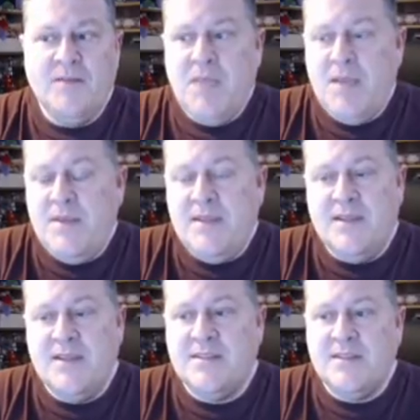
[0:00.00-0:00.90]
Maybe
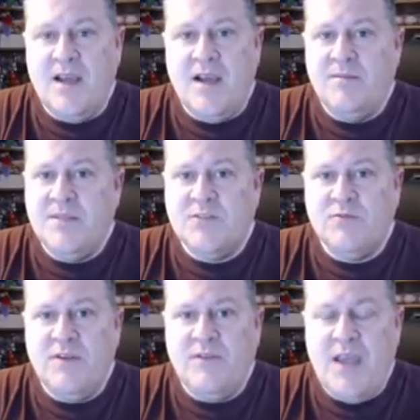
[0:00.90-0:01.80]
this um, this
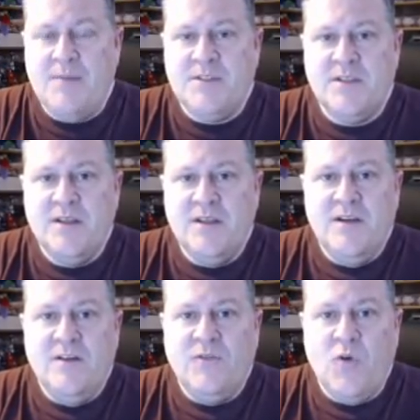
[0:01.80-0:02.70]
revamped
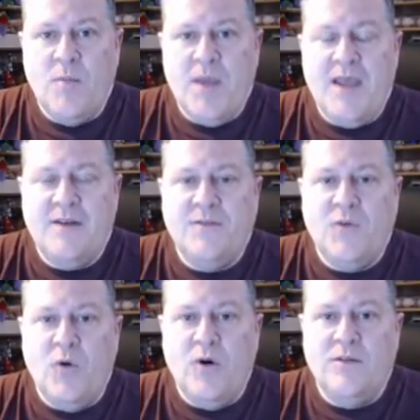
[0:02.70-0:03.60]
format
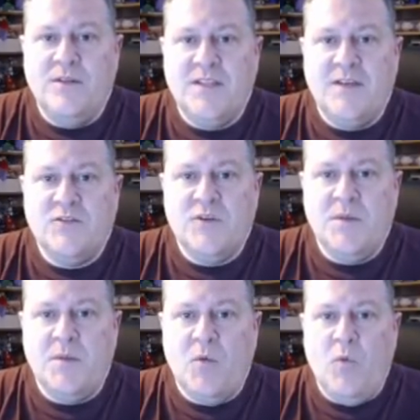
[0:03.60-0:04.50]
for the dev stream
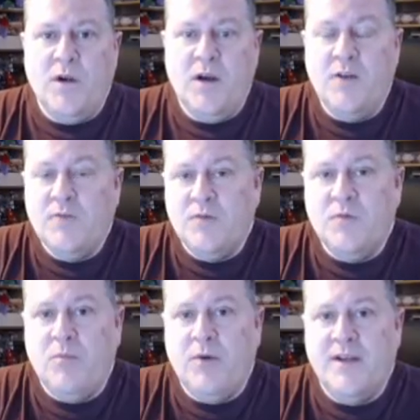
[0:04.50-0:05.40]
number 100
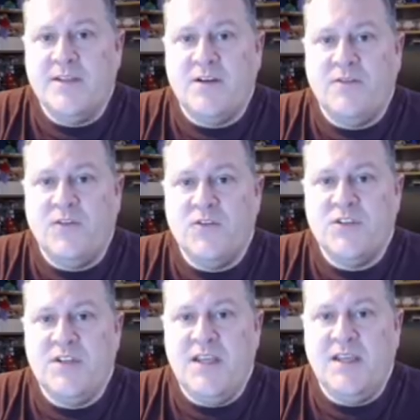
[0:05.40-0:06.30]
will bring us our first
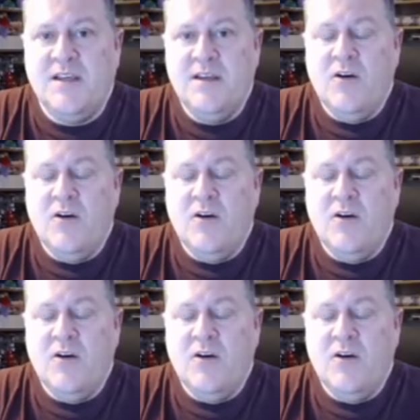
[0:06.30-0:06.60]
sneak,